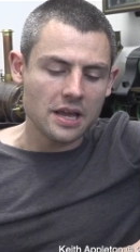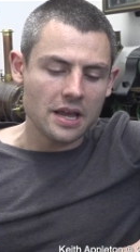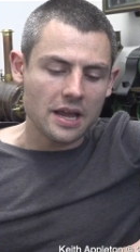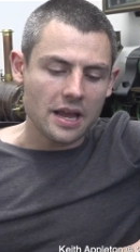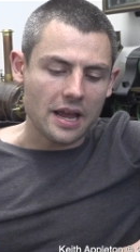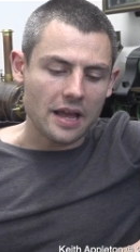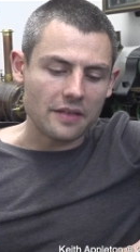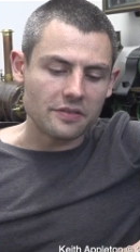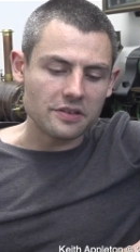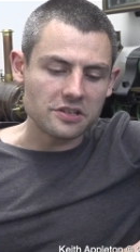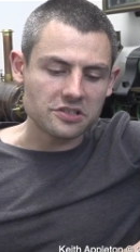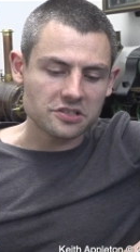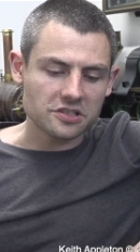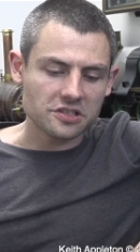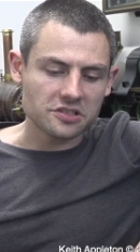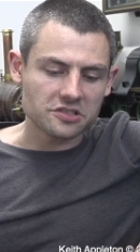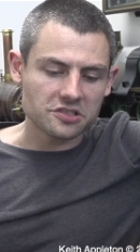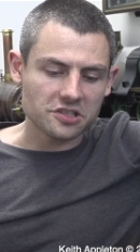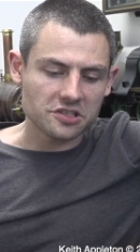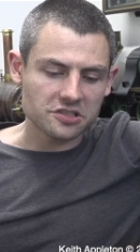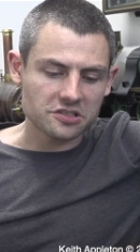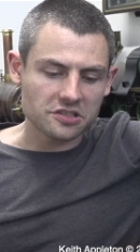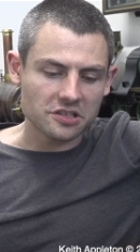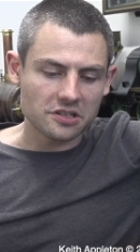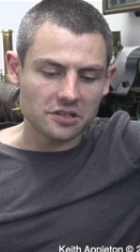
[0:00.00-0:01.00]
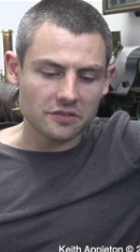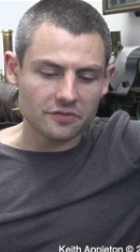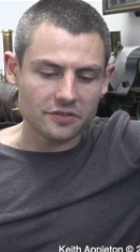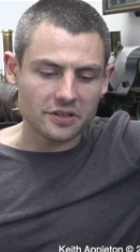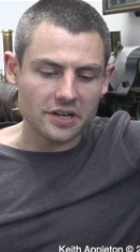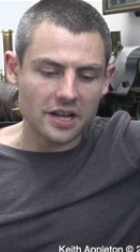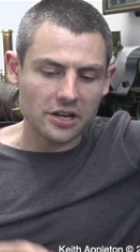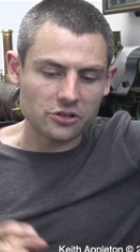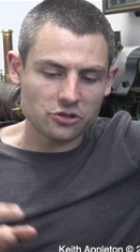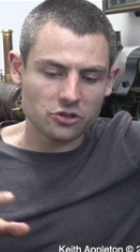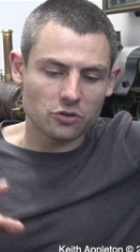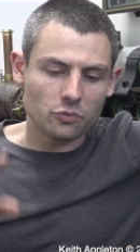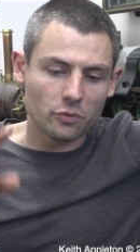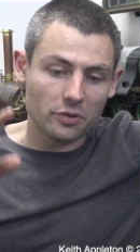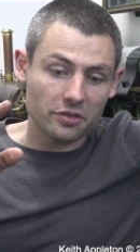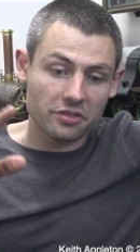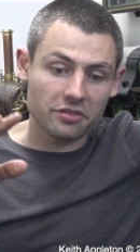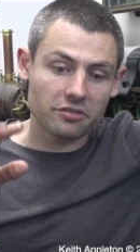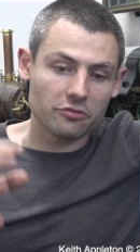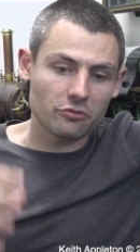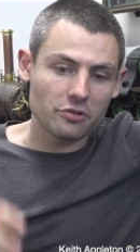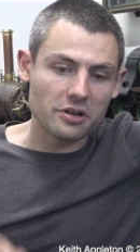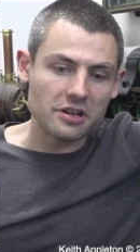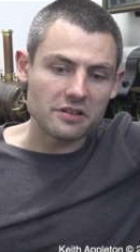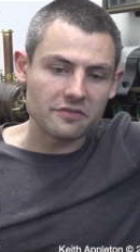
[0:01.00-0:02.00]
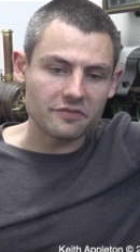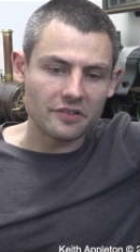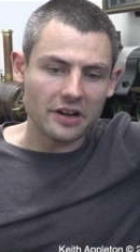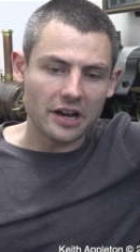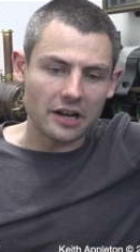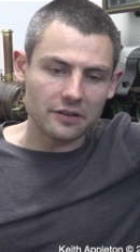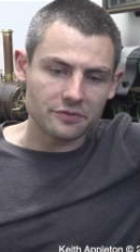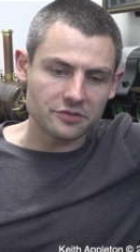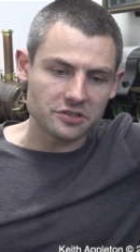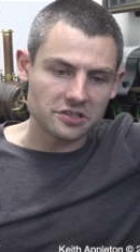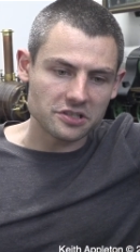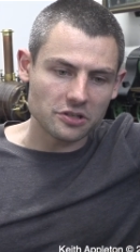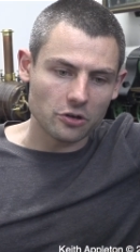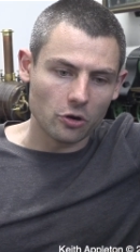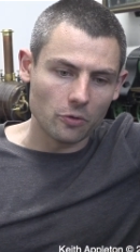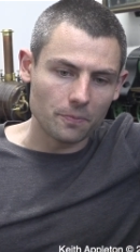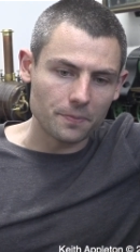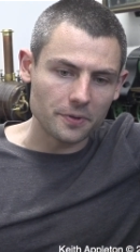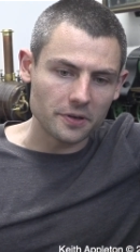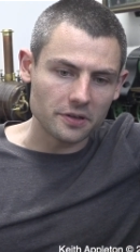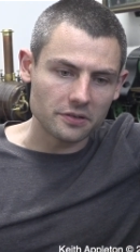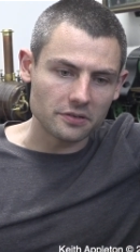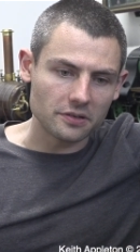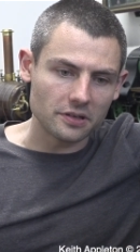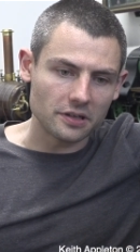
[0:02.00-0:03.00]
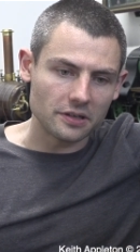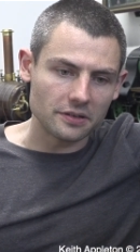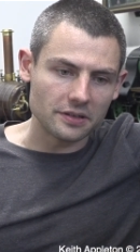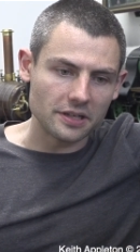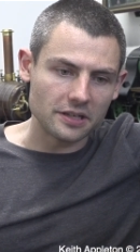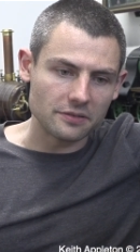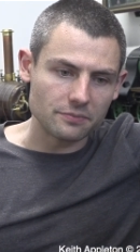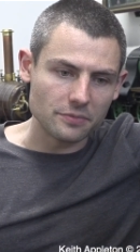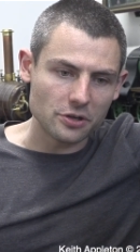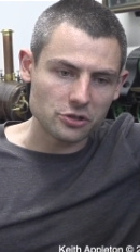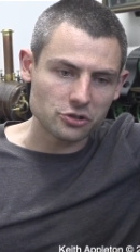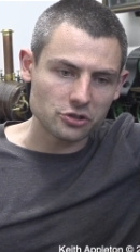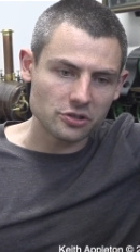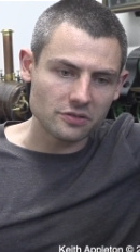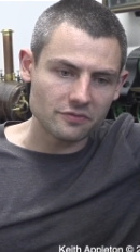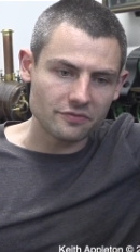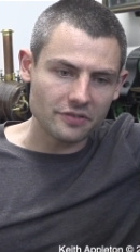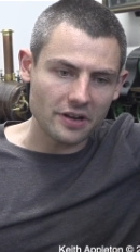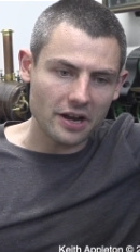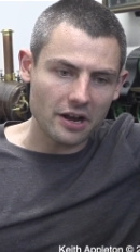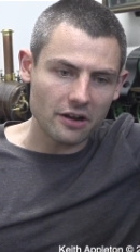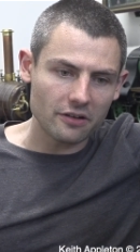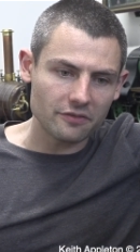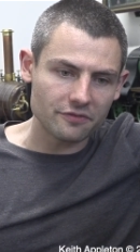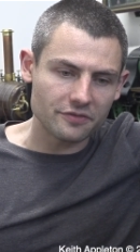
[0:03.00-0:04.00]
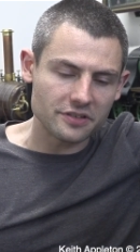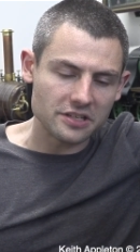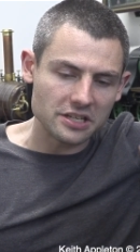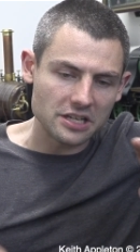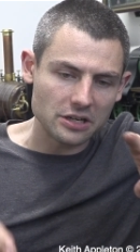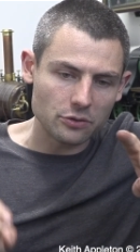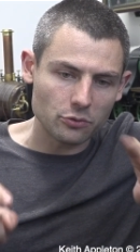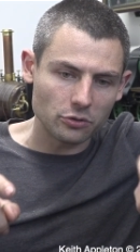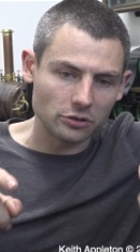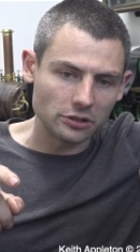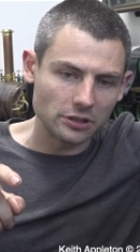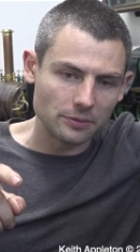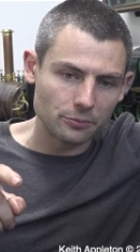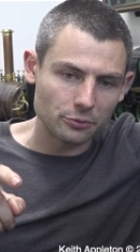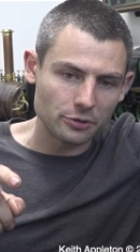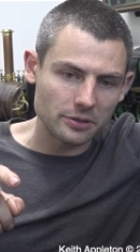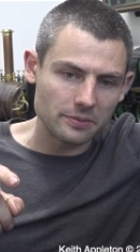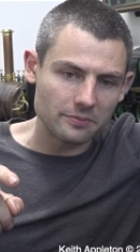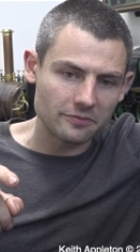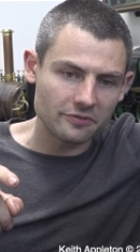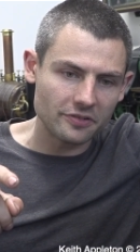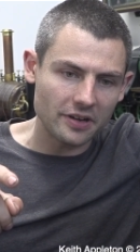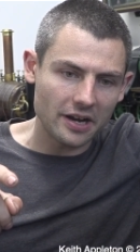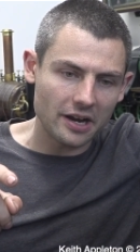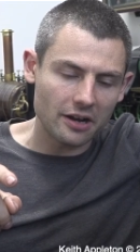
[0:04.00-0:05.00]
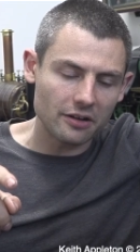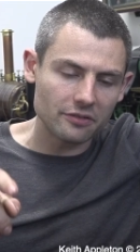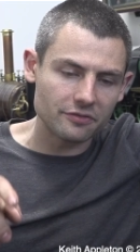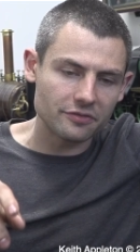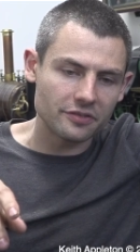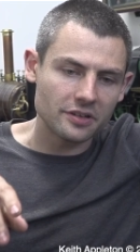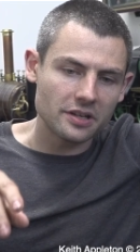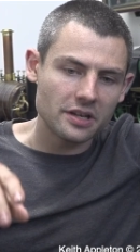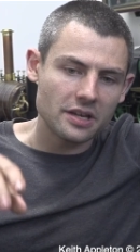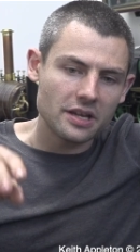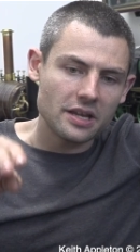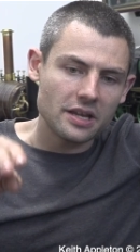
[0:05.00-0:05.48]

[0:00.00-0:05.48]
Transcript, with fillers: And these consisted of an engine with 3 valves, the open admission valve, the equilibrium valve,